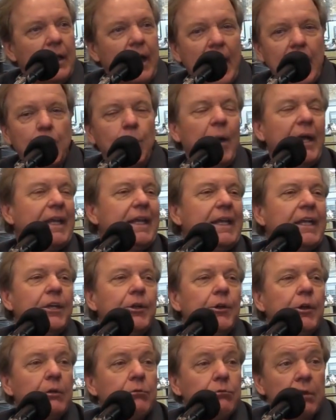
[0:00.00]
I don't want to get
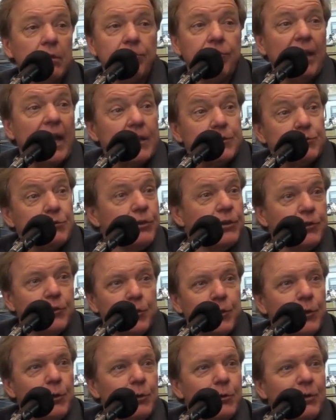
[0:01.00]
in here and run faster than
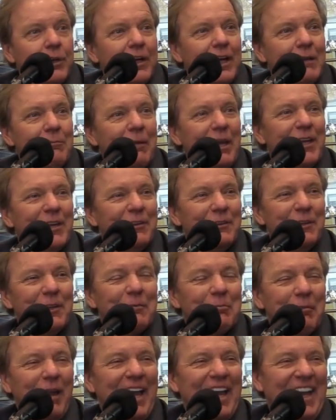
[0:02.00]
you and make you
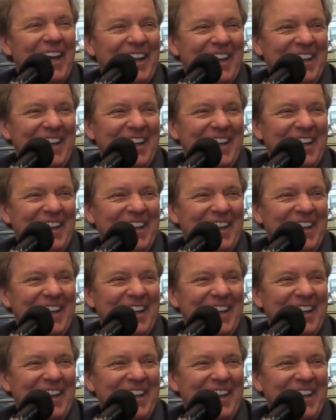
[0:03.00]
look bad.